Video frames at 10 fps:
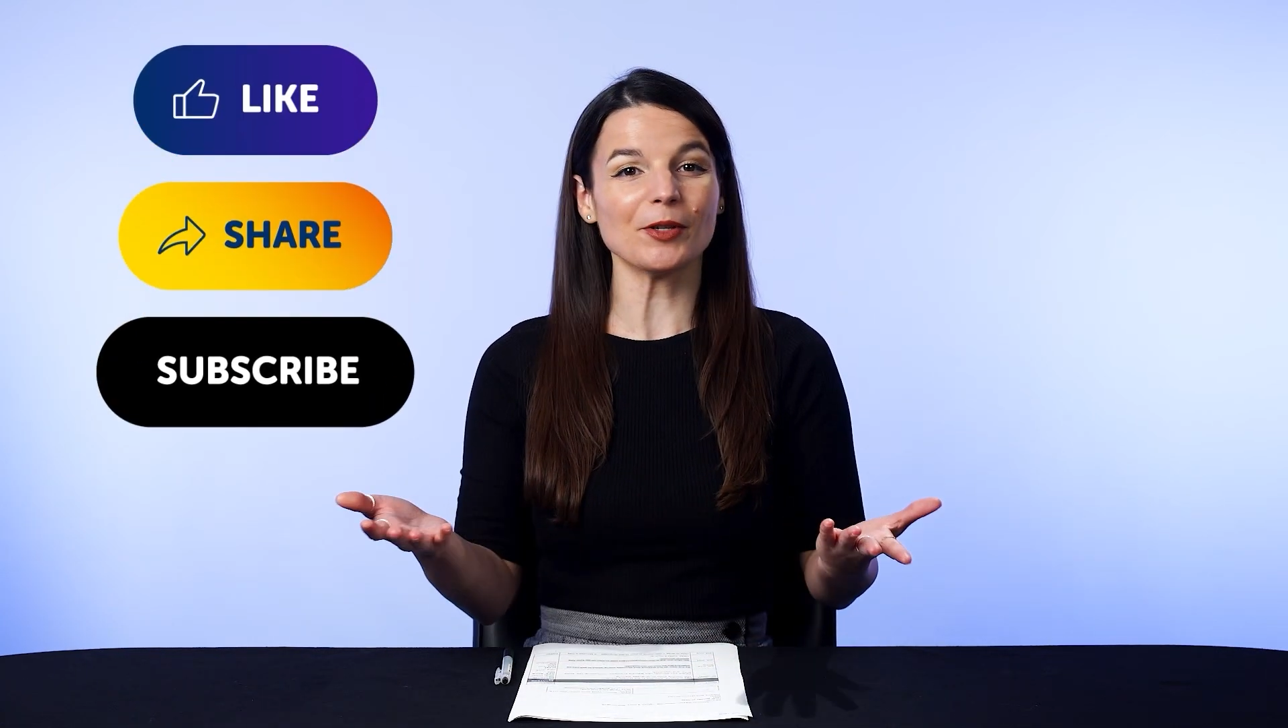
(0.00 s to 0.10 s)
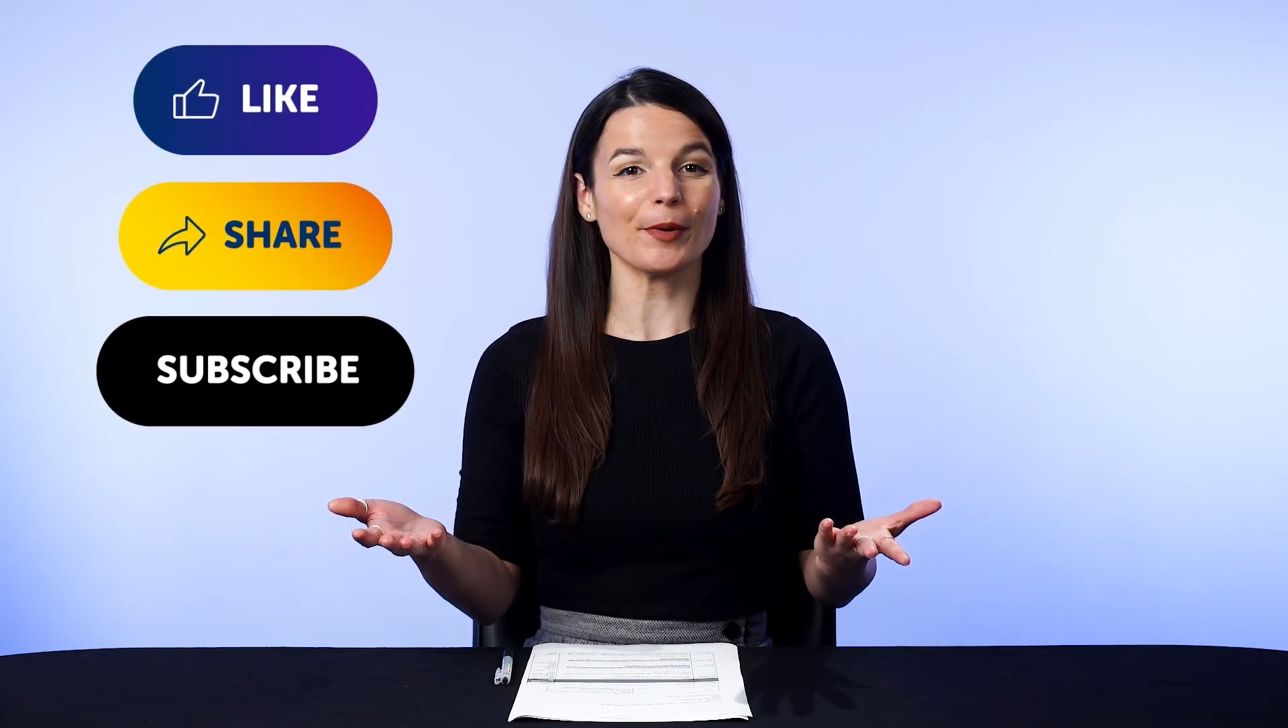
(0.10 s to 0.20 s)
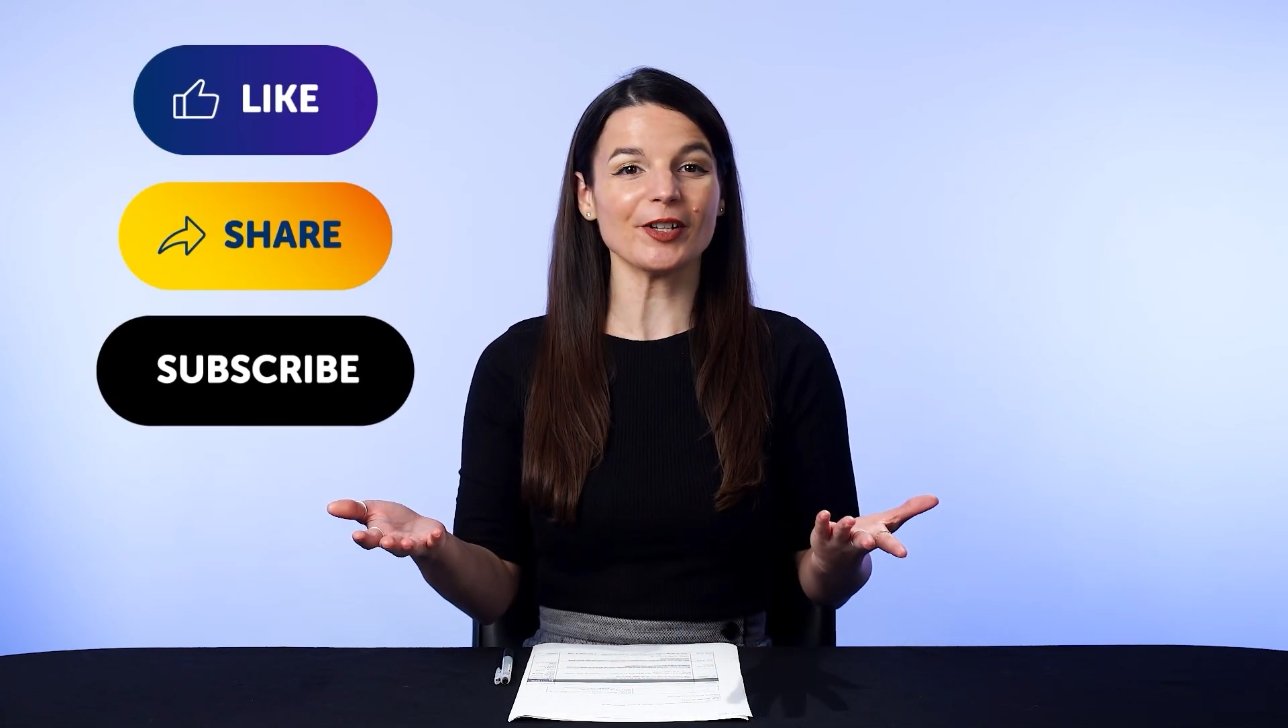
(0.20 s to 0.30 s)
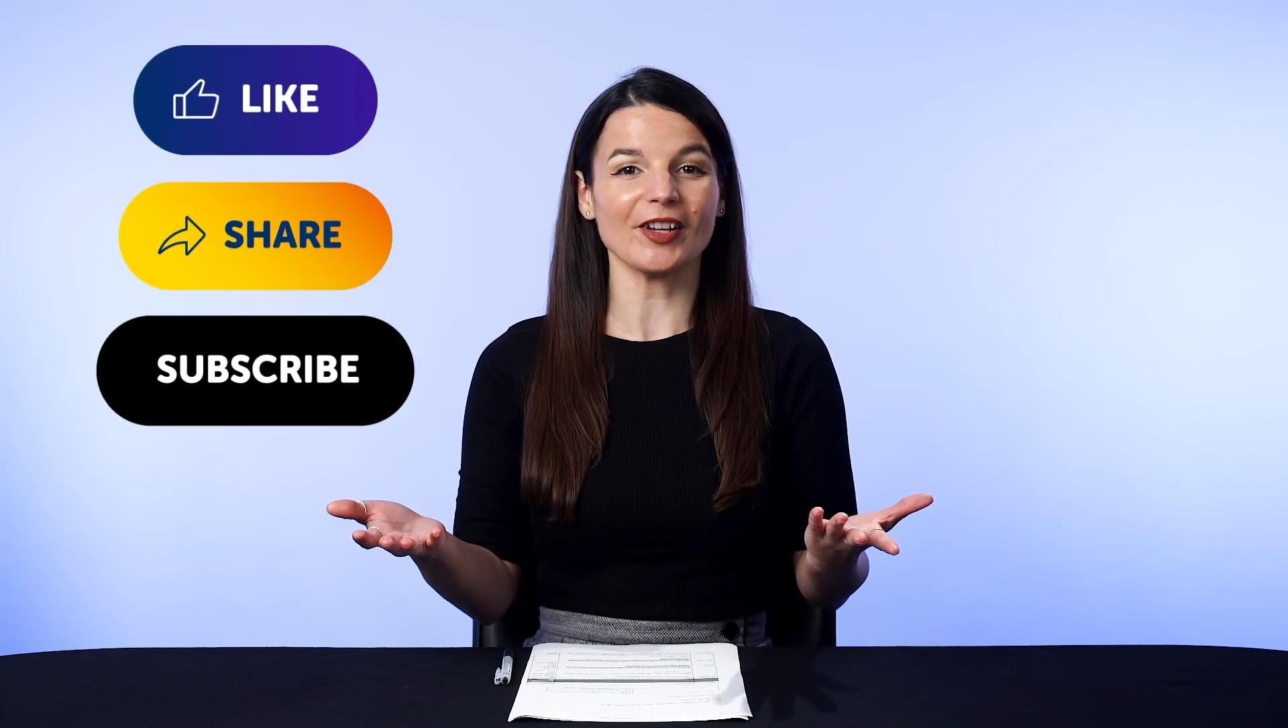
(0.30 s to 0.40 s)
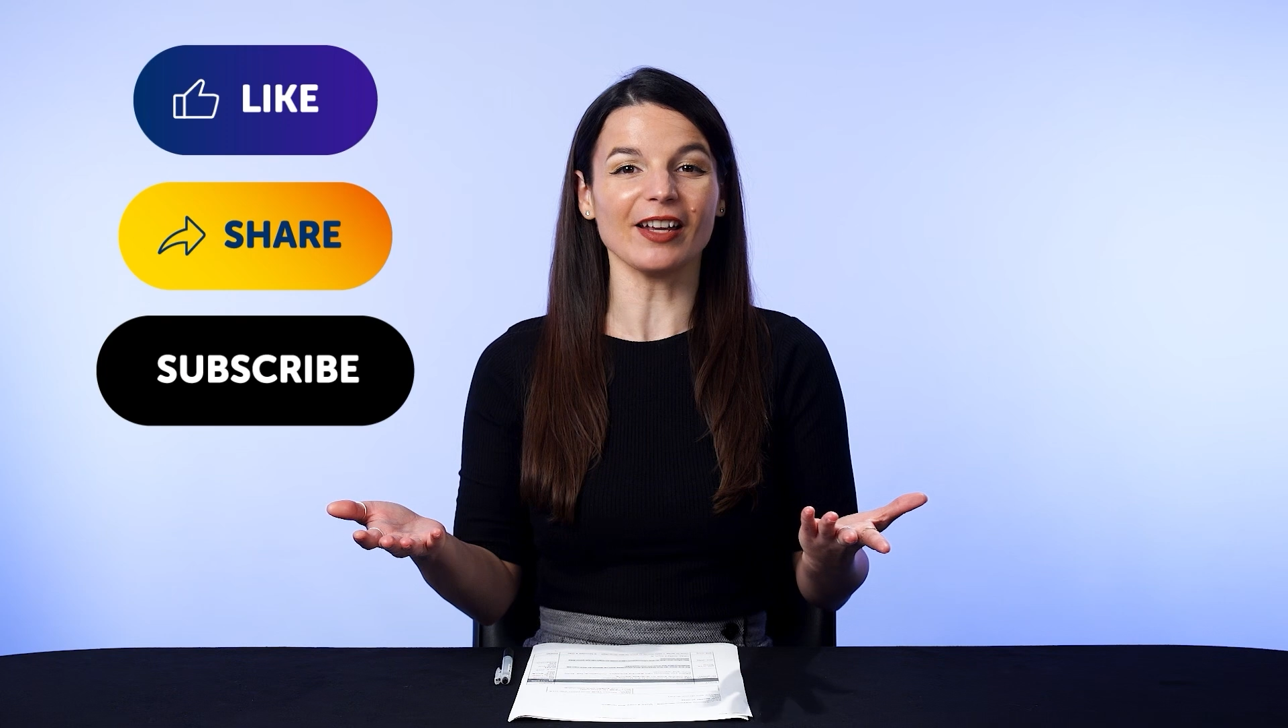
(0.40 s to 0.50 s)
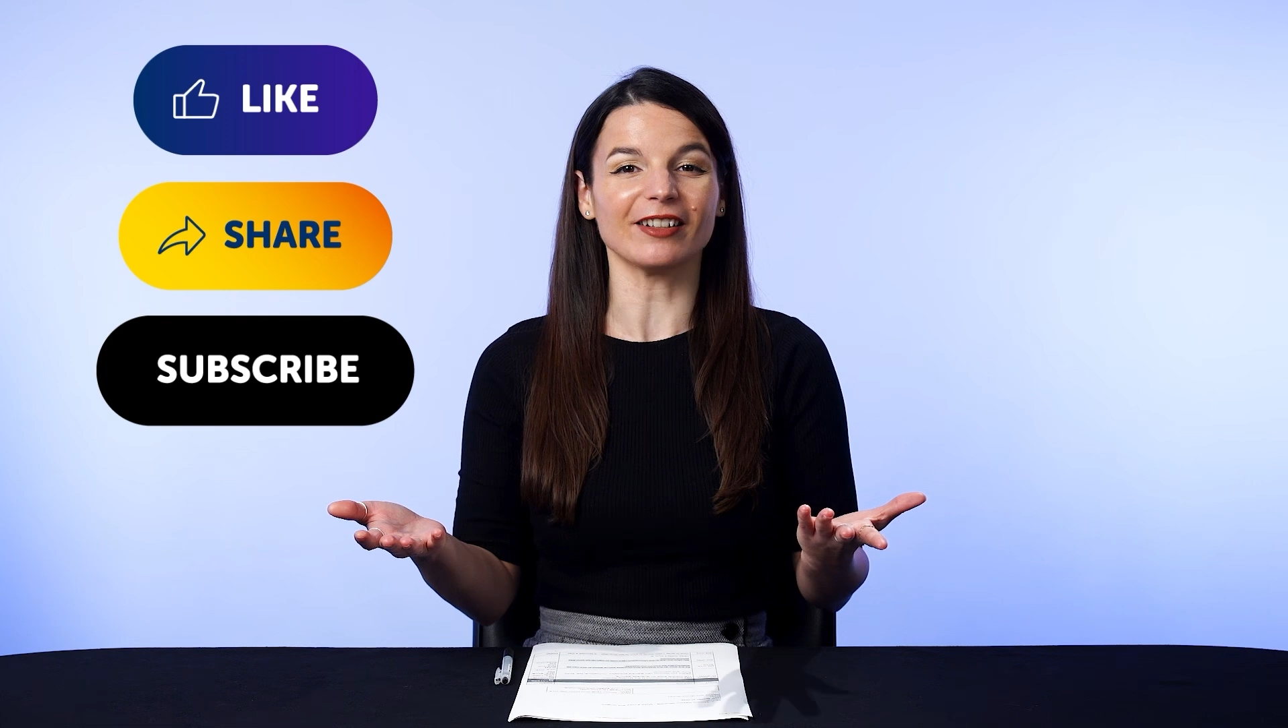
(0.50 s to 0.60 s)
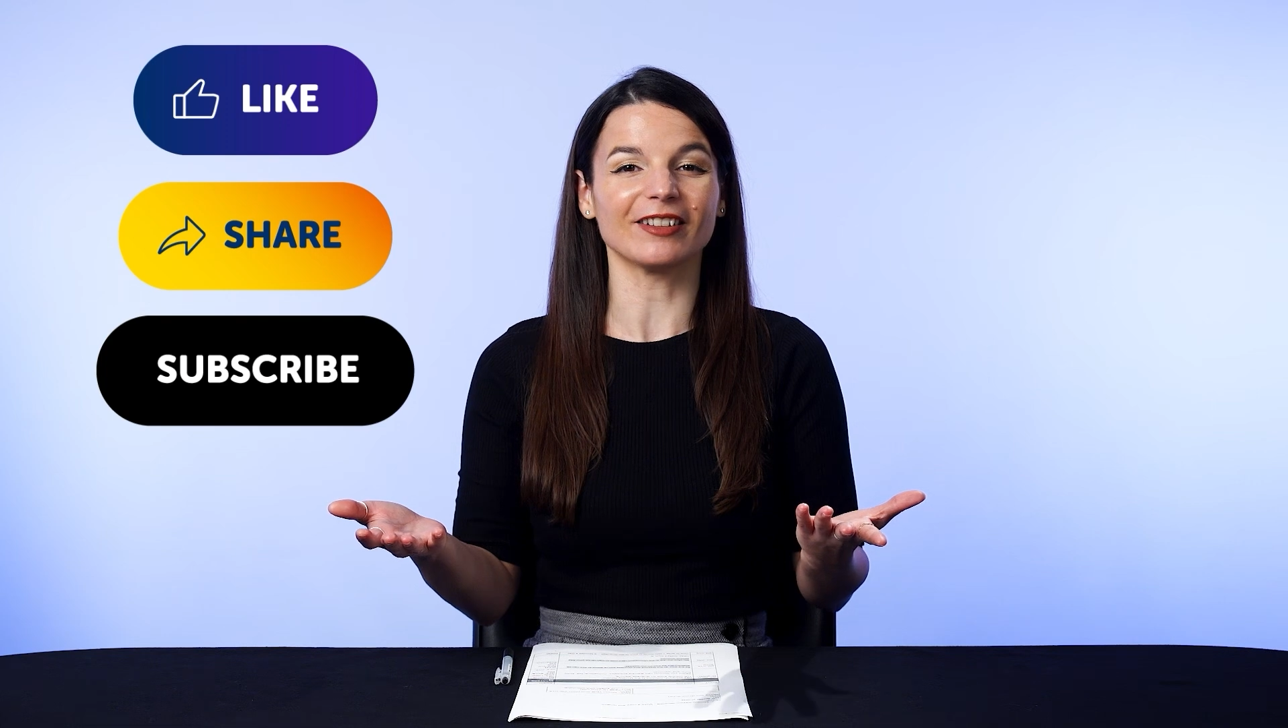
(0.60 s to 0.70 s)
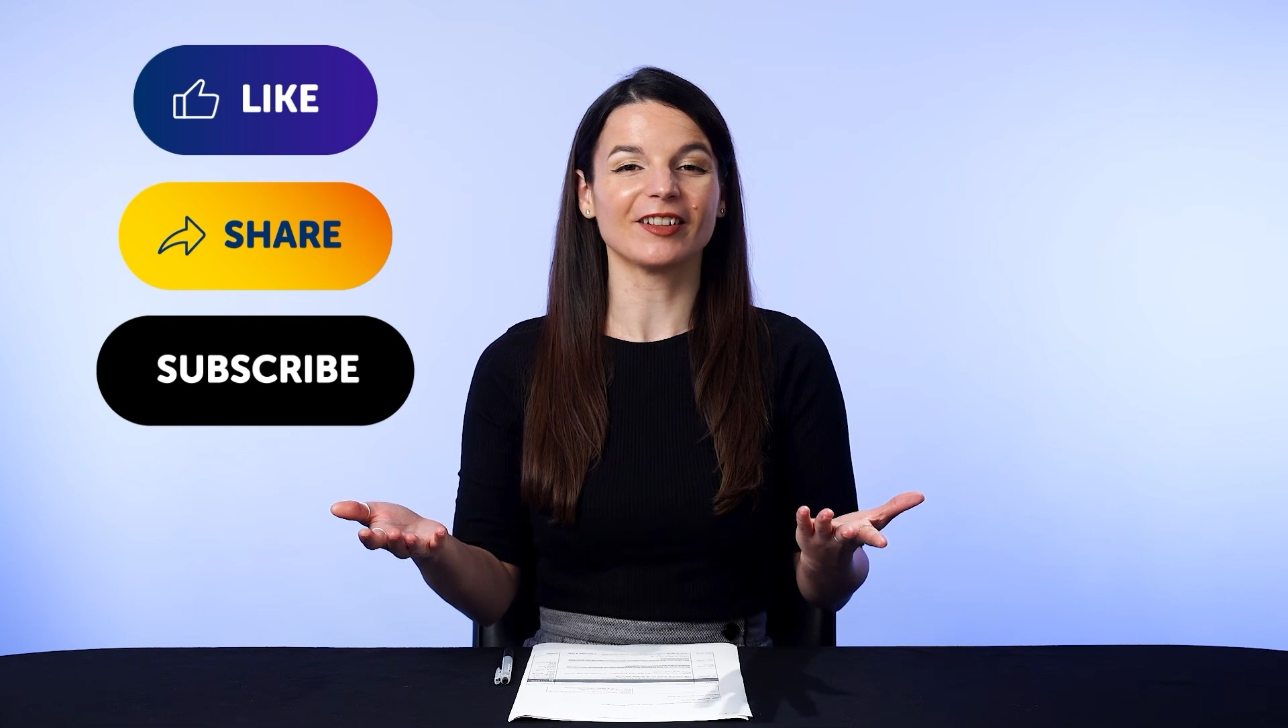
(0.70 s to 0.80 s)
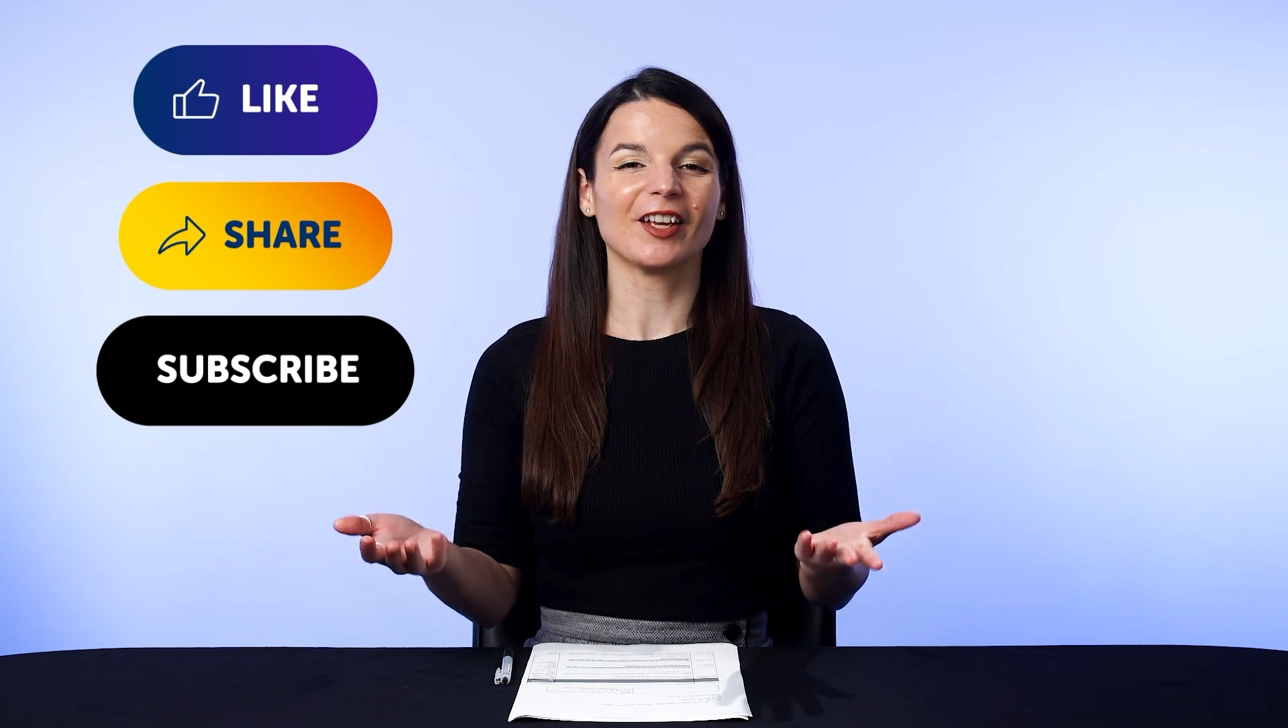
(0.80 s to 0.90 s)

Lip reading: to our channel.